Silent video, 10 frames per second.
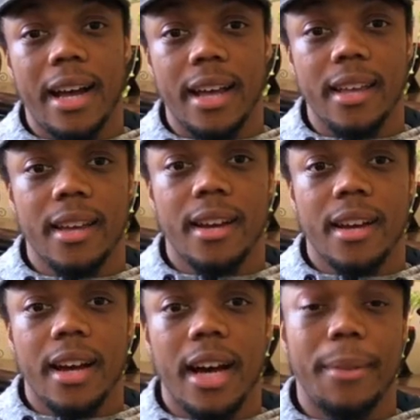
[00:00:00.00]
Hi,
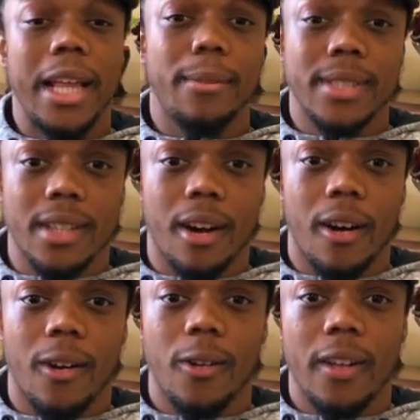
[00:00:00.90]
my name is
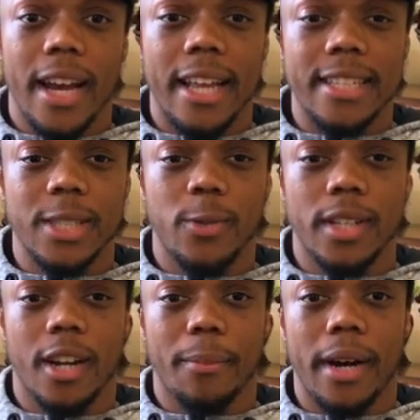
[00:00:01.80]
Carl, and I just
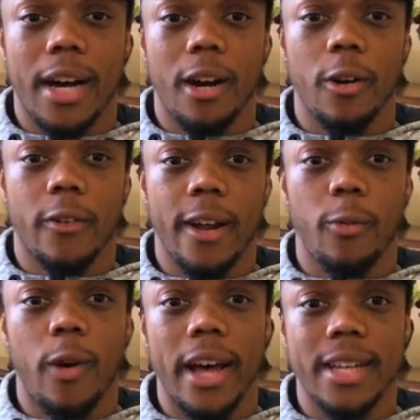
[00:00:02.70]
want to talk about how
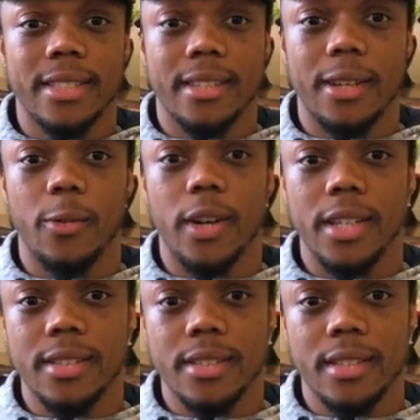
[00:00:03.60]
great YST
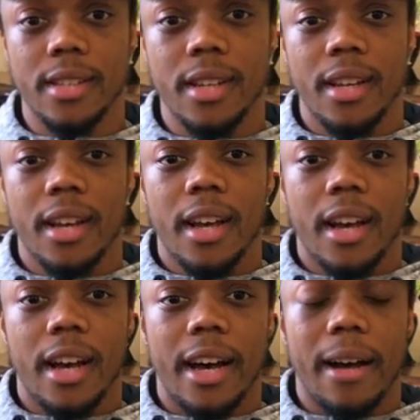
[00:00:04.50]
was.
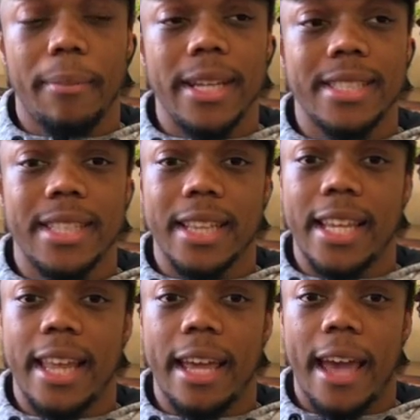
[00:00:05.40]

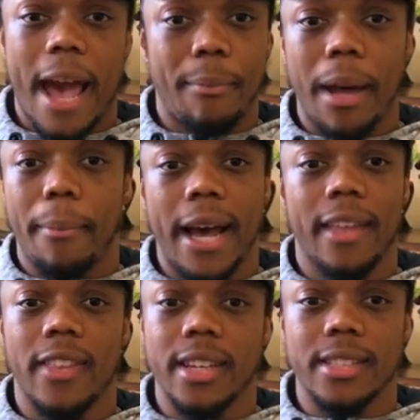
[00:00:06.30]
Basically, they had my
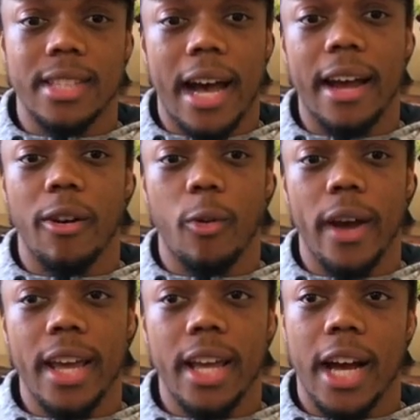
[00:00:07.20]
back the entire
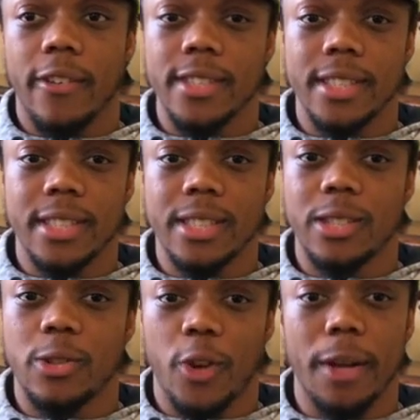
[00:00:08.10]
way. I was
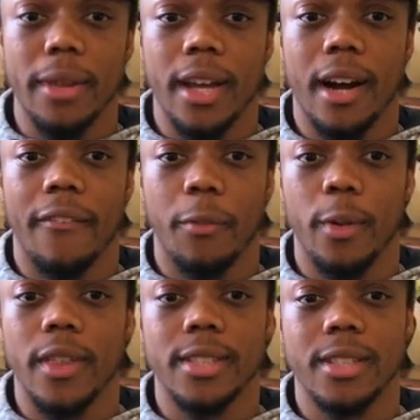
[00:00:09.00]
extremely
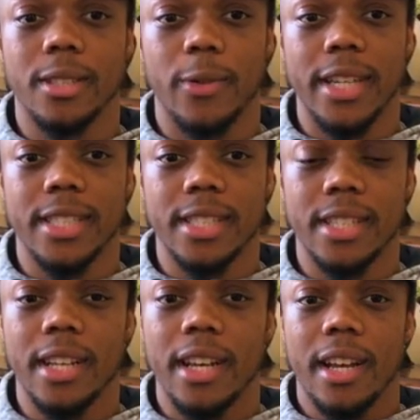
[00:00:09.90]
comfortable with the
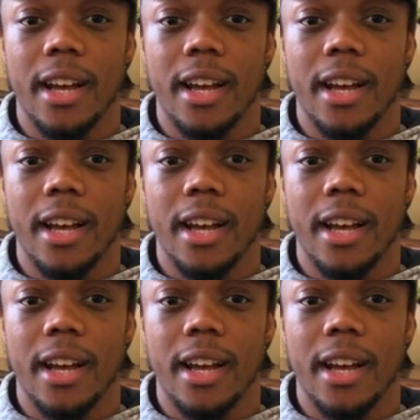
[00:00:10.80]
situation.